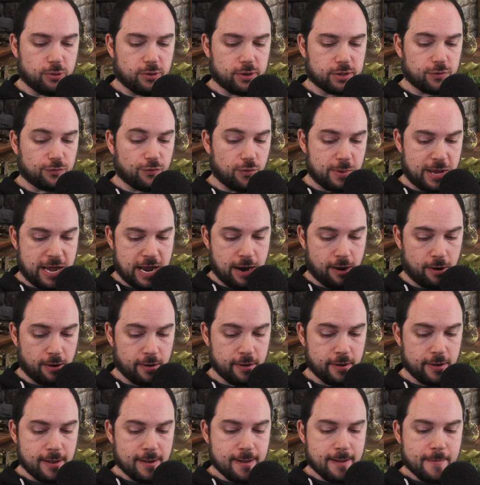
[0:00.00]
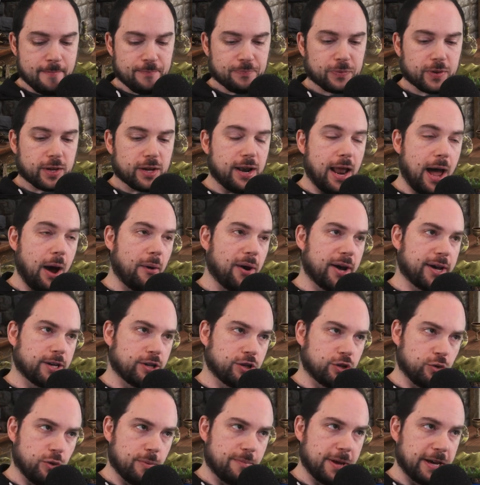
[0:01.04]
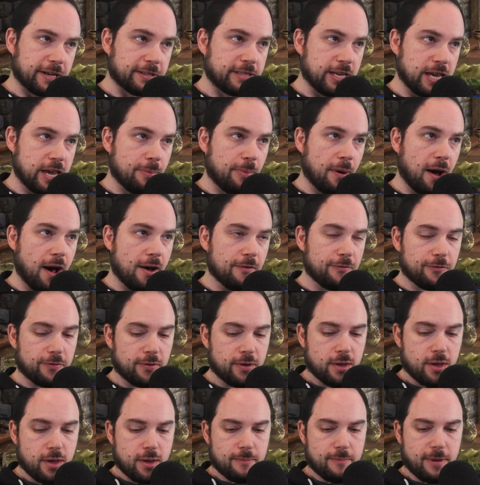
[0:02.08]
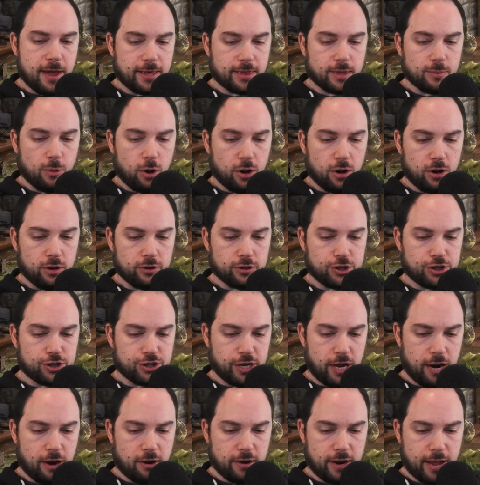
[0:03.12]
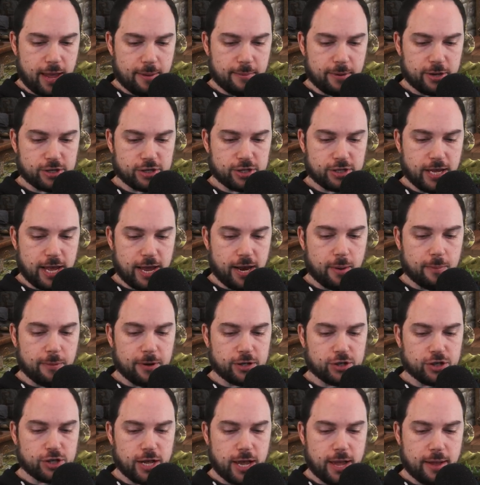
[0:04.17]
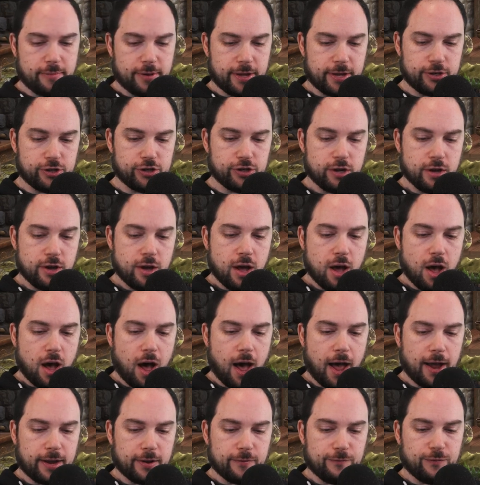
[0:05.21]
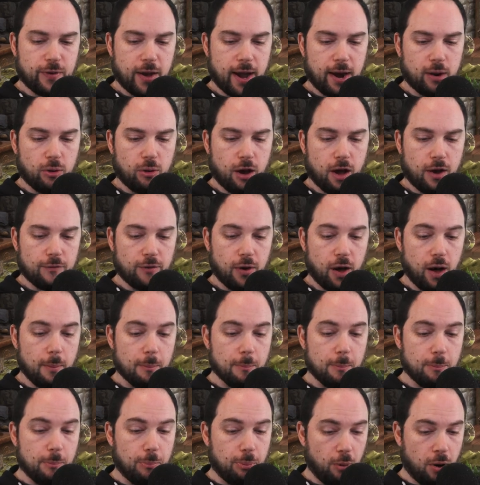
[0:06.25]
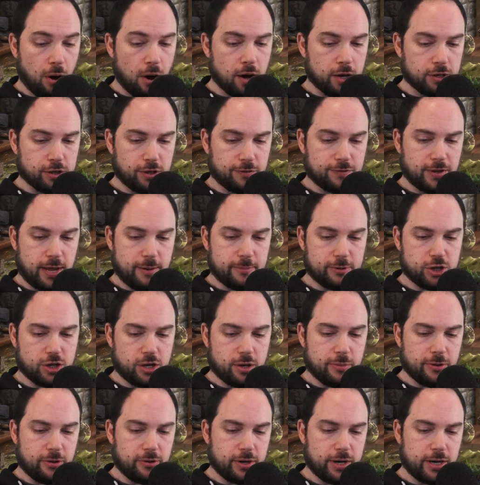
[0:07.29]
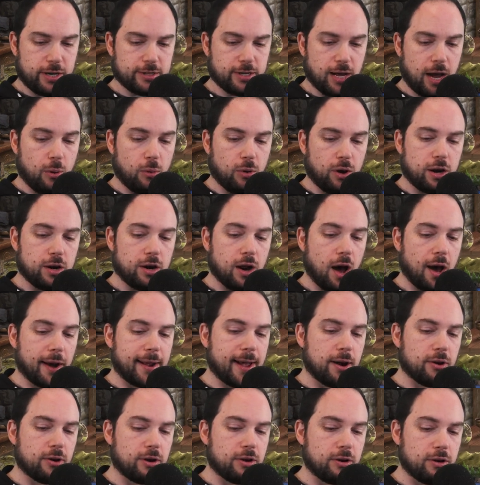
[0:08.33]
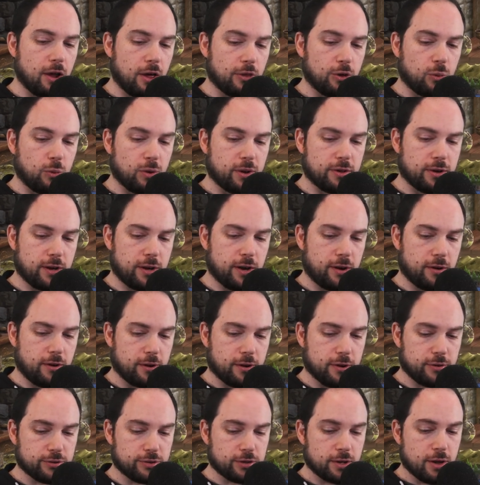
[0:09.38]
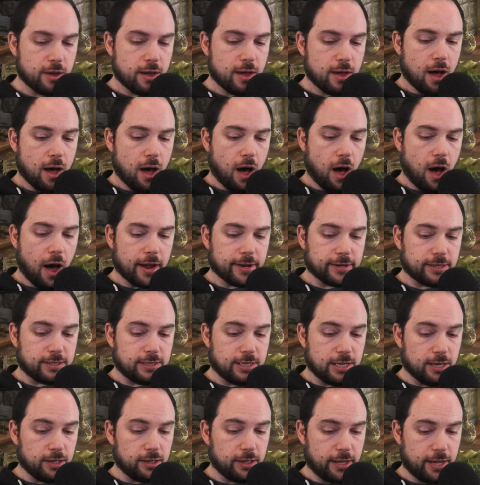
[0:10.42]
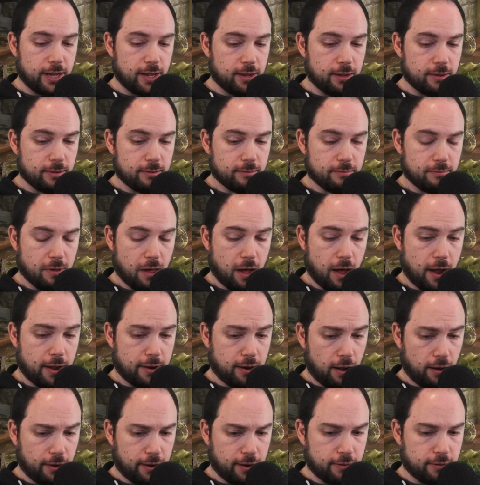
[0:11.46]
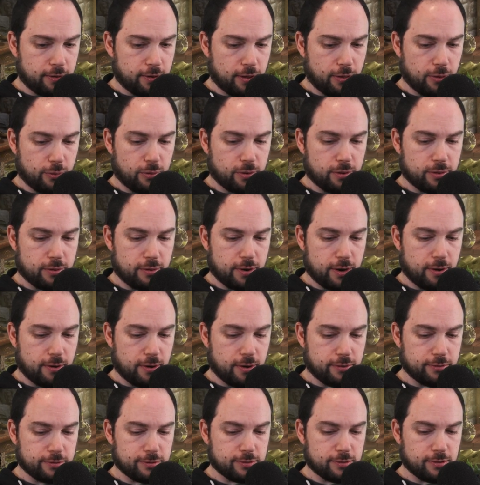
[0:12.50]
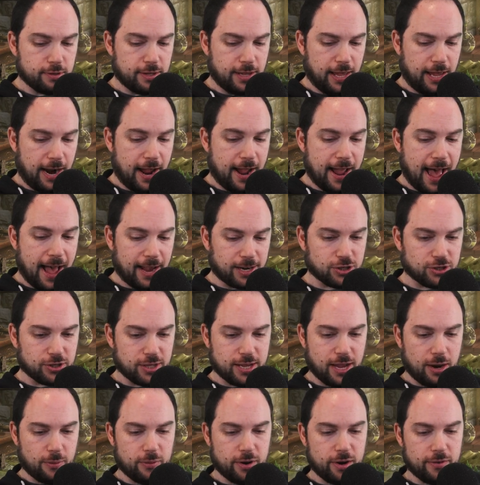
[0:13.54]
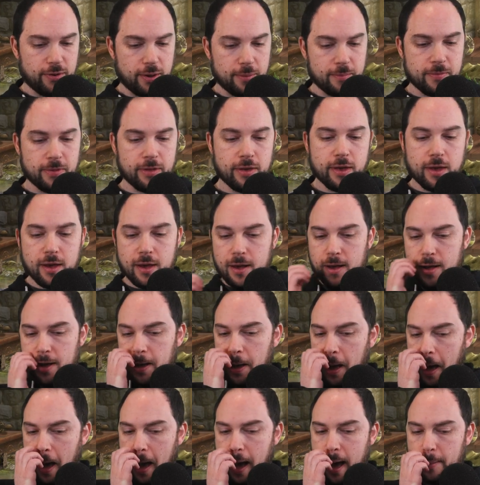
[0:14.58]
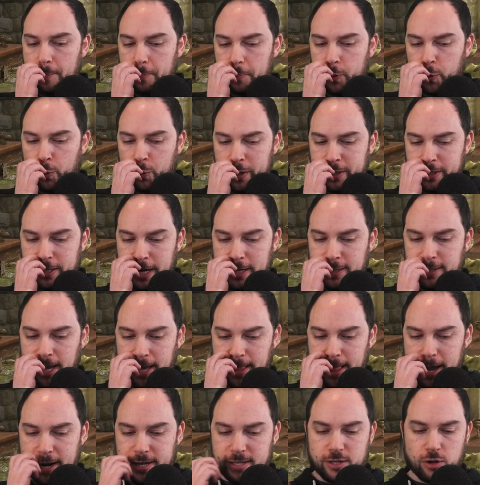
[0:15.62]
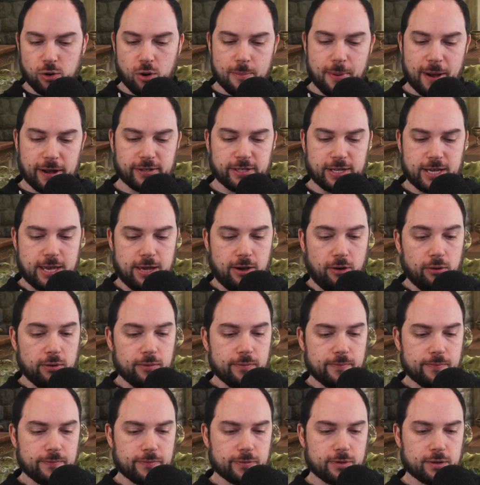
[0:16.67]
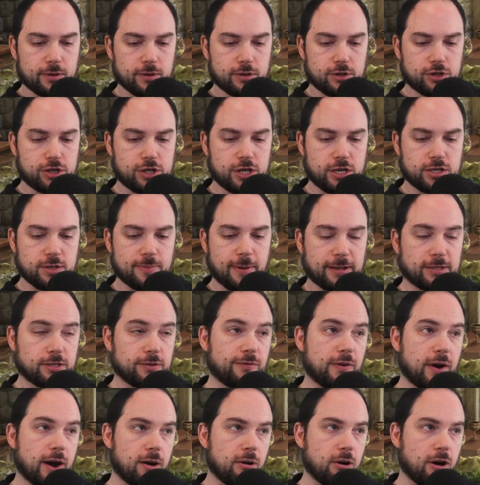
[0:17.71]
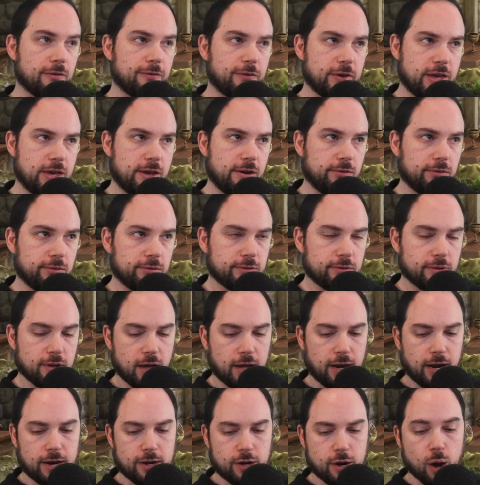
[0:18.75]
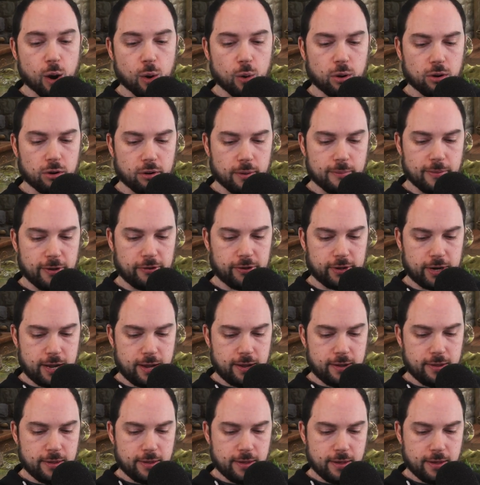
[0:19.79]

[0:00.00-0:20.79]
Because from here, now I can do a big debuff, make them all share damage and take a bunch of damage. I can fire off a bunch of damaging abilities. I want to knock out another one of the heroes. Ideally, I knock out another one of their heroes. Can I actually get rid of him? The reason I say that is they're about to heal. She's about to fire off a heal, and I know her ability.